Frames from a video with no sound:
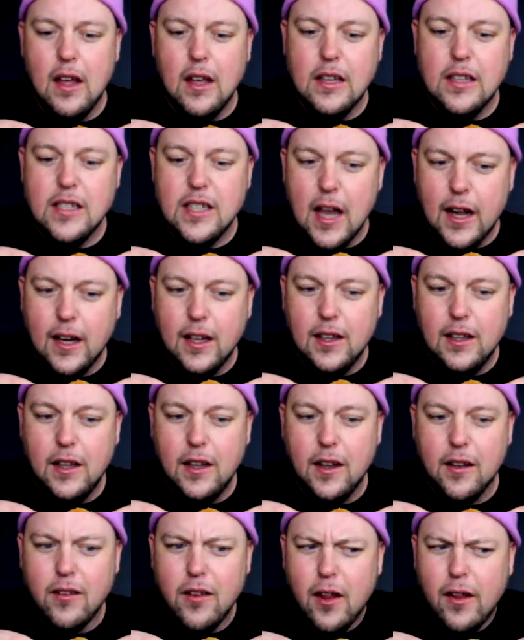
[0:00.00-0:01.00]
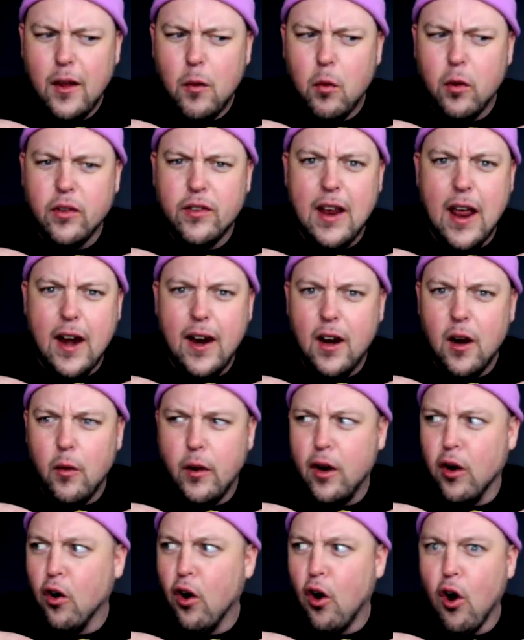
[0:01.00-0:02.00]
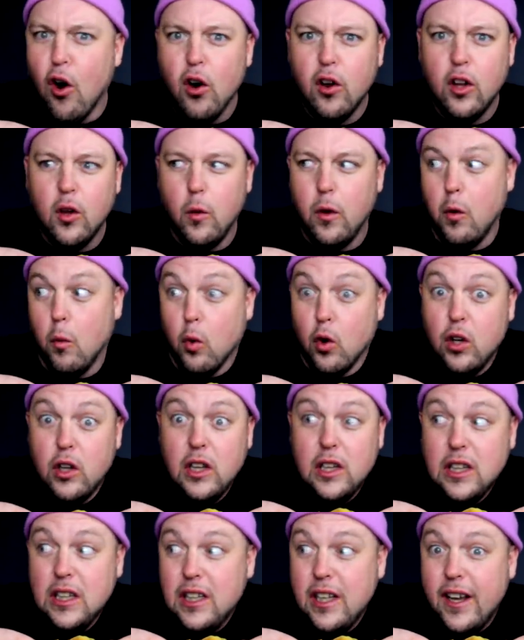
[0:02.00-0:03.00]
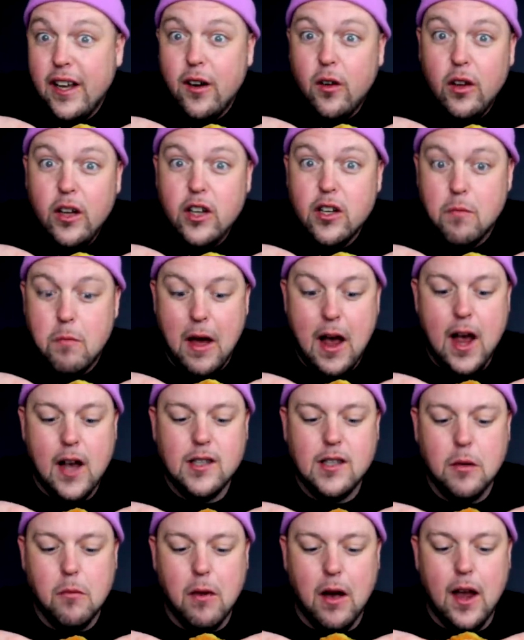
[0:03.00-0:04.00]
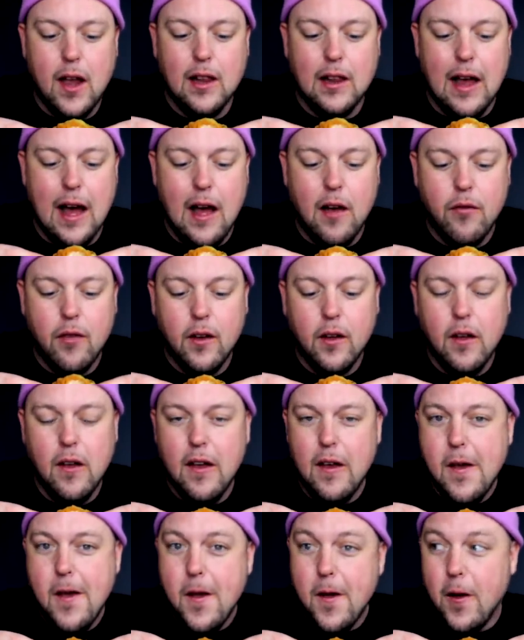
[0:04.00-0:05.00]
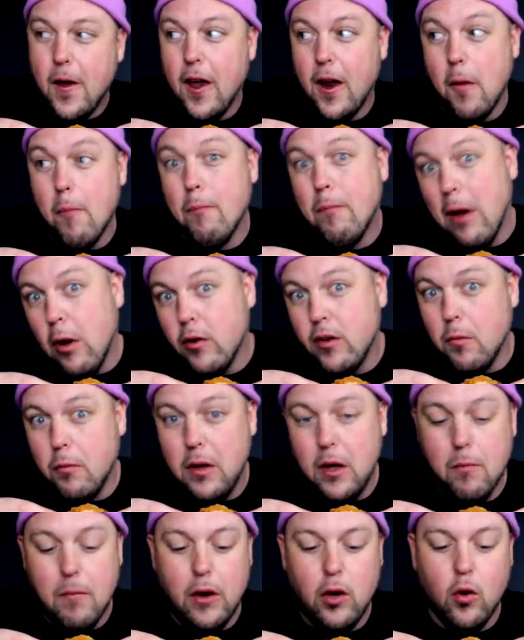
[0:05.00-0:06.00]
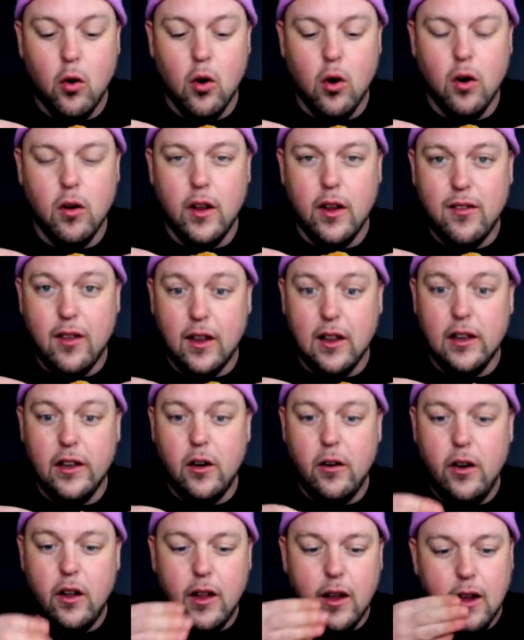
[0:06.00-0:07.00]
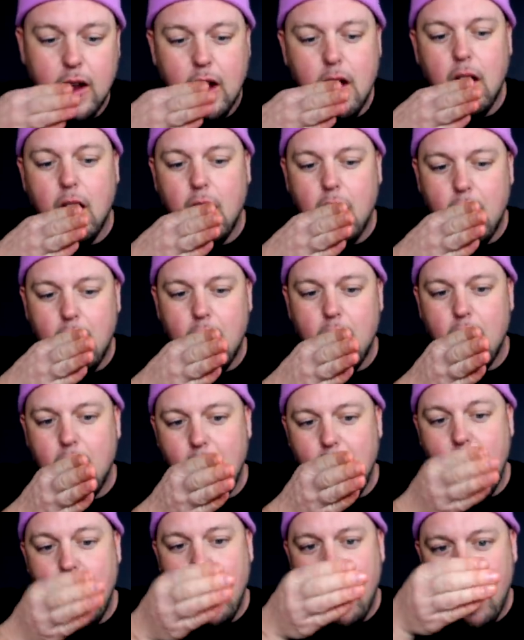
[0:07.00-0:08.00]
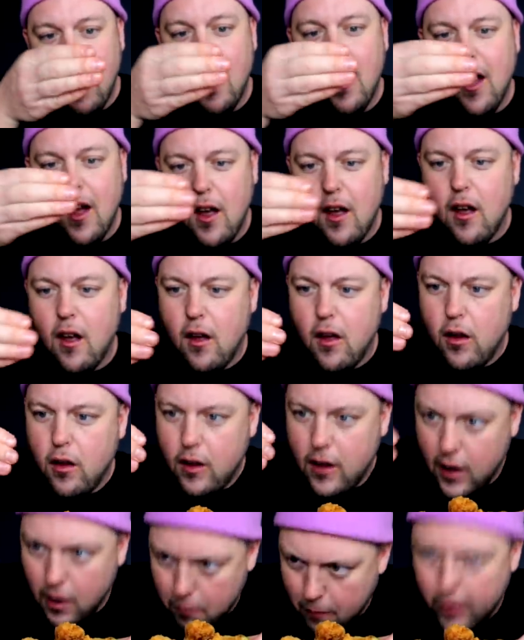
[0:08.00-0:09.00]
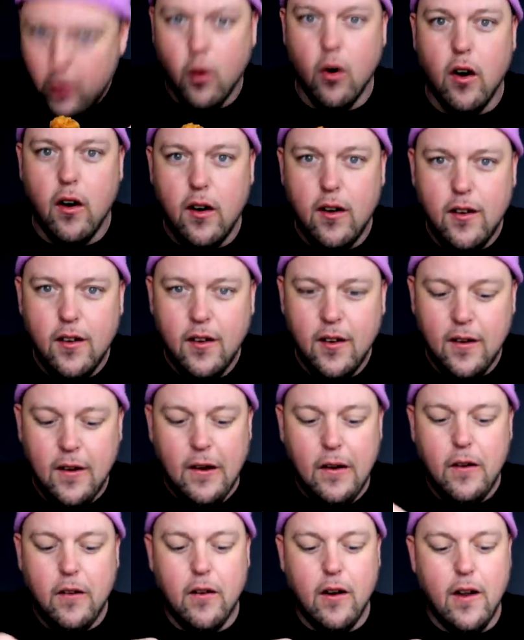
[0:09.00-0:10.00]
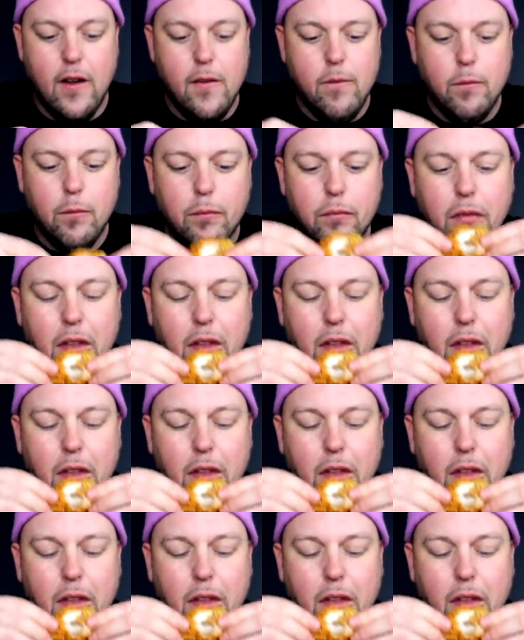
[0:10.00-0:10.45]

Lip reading: Secondly, it's not like we're standing out here arguing. We're literally just passing by laughing and about to be in my door. It's like literally like, in my door, right?